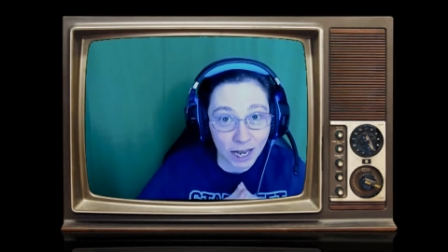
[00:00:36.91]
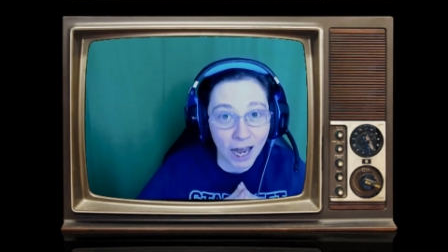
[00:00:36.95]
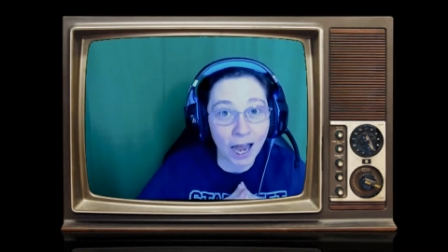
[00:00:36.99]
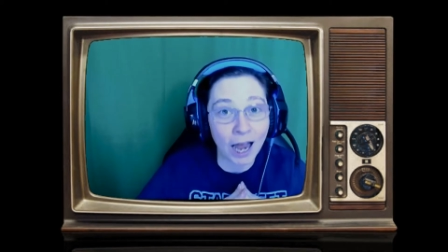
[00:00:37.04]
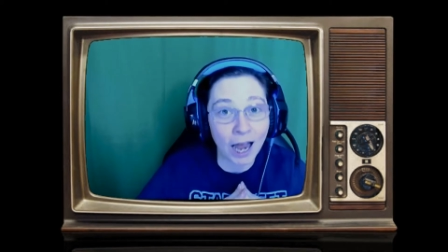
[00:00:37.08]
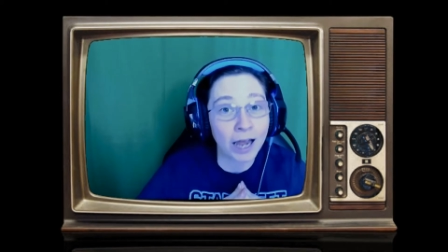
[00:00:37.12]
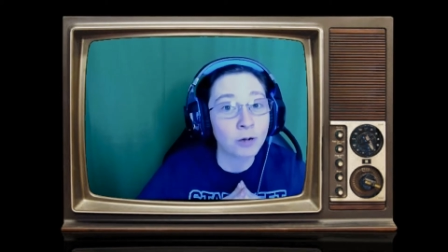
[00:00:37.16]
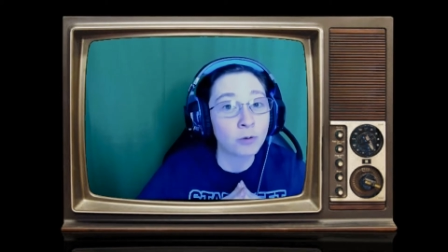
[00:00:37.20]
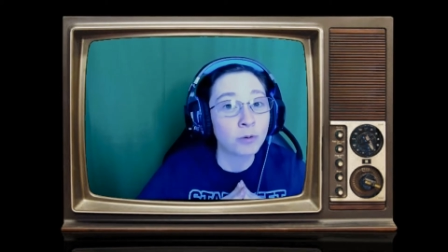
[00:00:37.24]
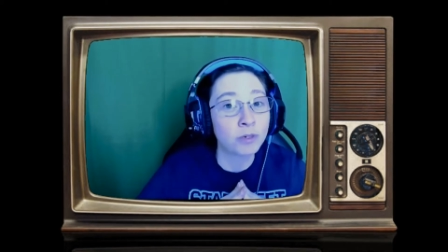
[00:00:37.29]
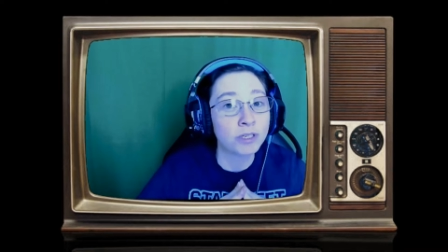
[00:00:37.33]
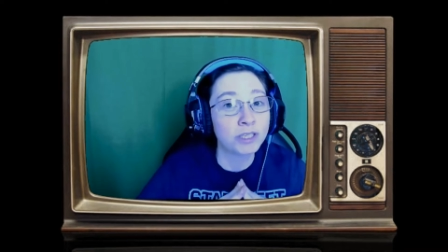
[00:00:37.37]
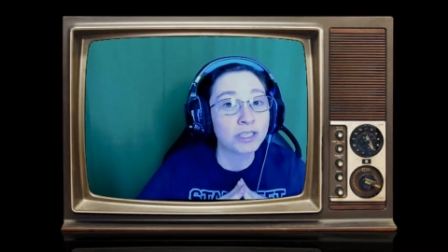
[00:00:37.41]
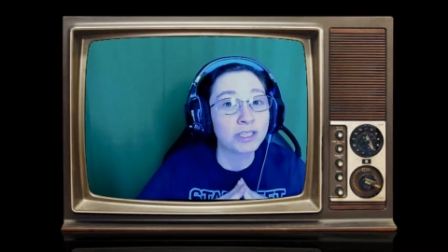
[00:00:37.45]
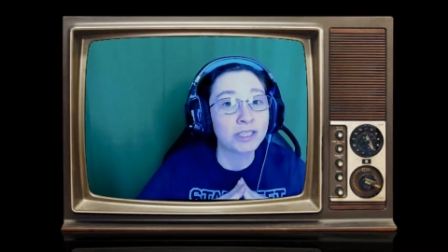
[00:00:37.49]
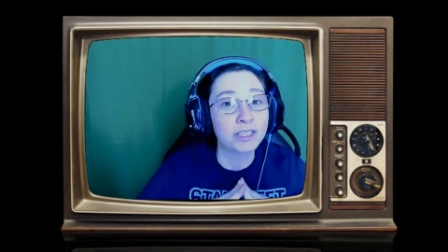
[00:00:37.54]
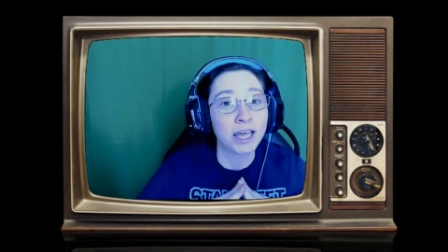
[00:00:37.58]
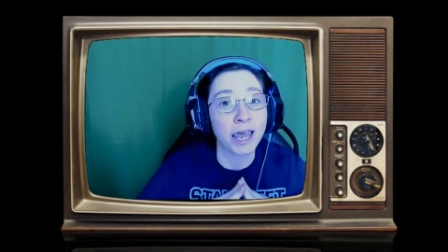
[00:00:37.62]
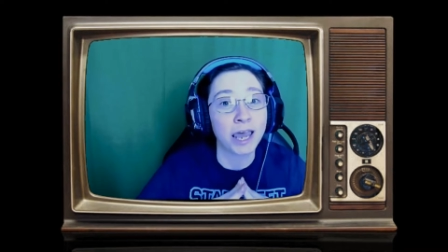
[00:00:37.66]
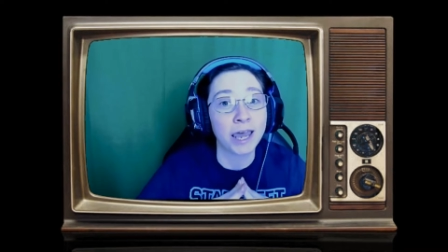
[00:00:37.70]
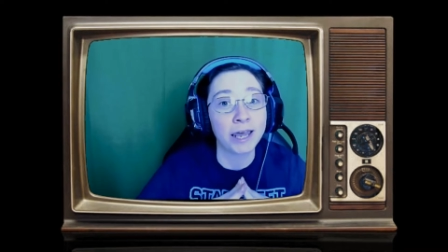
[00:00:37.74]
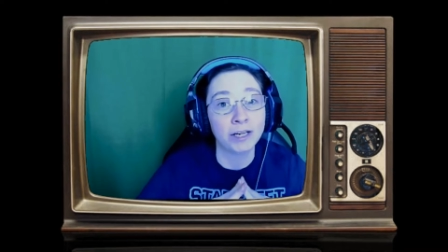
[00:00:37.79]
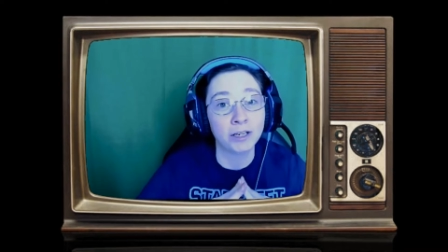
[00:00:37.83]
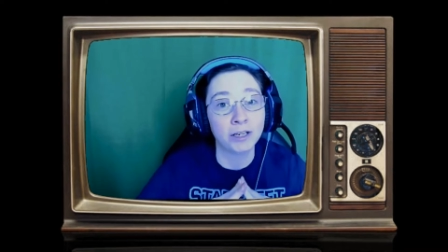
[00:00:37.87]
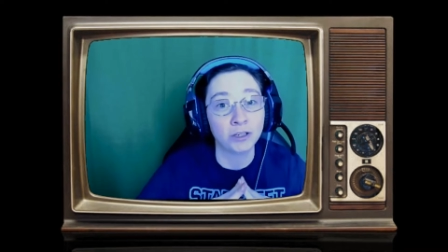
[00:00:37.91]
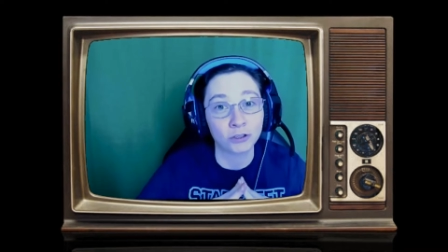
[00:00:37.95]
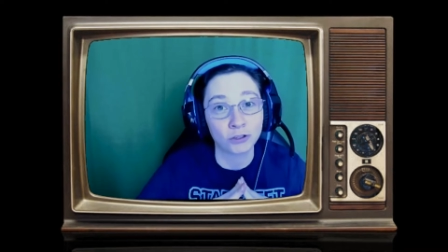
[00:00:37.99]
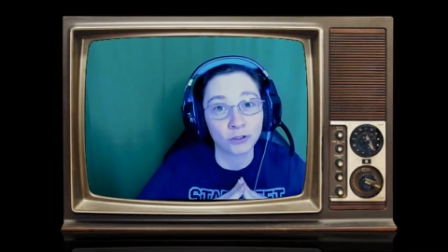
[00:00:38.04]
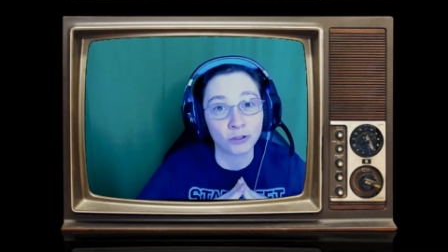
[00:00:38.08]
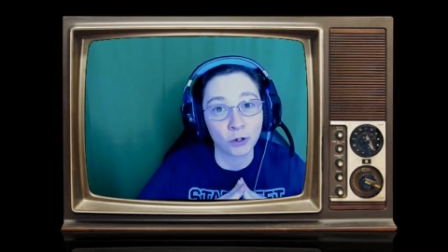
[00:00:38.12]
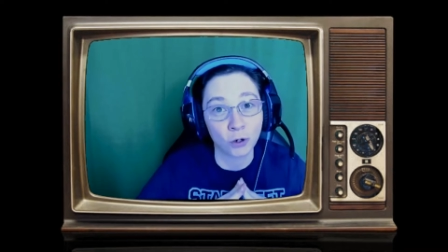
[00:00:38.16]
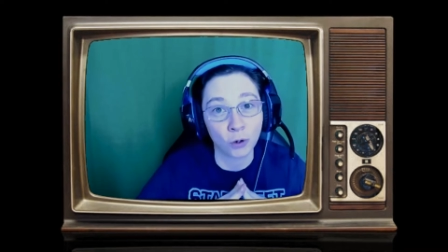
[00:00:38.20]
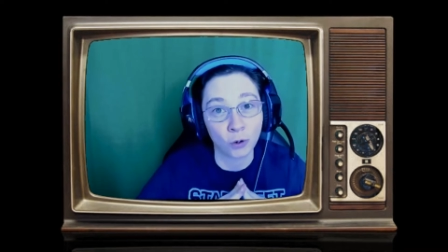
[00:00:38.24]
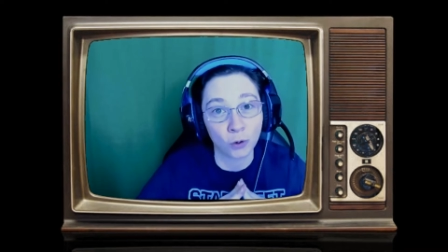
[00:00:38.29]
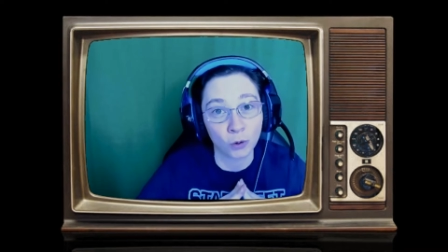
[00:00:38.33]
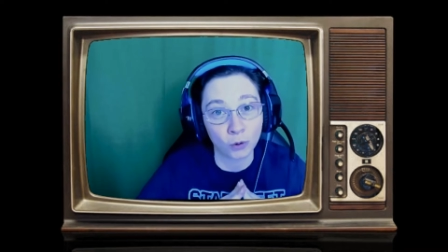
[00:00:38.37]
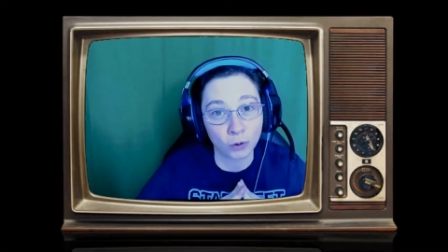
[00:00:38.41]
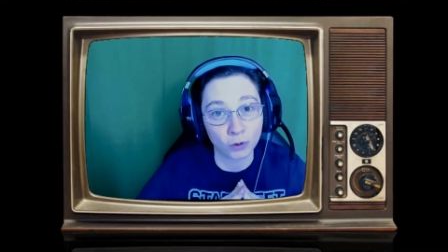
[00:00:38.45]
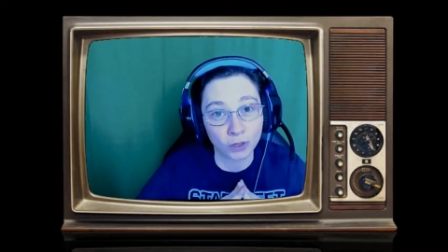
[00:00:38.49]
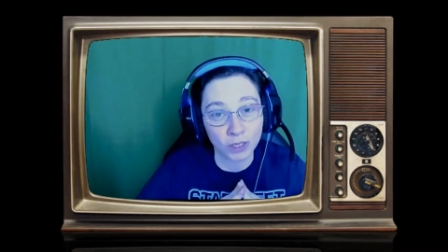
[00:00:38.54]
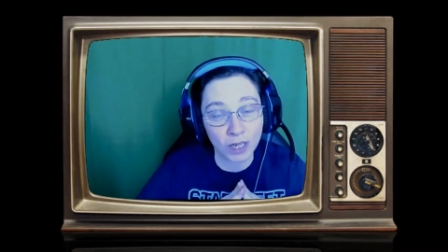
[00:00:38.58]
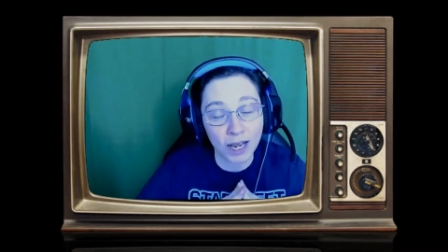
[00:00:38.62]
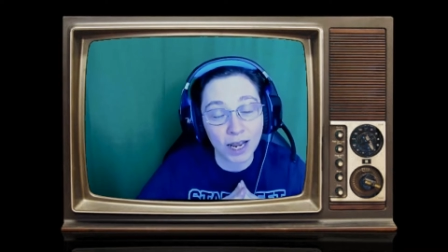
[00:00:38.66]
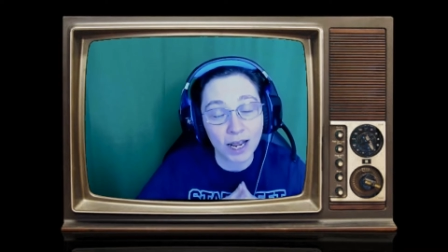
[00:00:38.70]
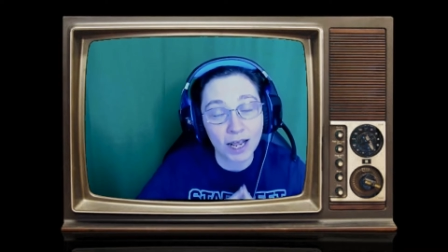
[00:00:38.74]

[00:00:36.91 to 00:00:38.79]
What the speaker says: I was 10 years old.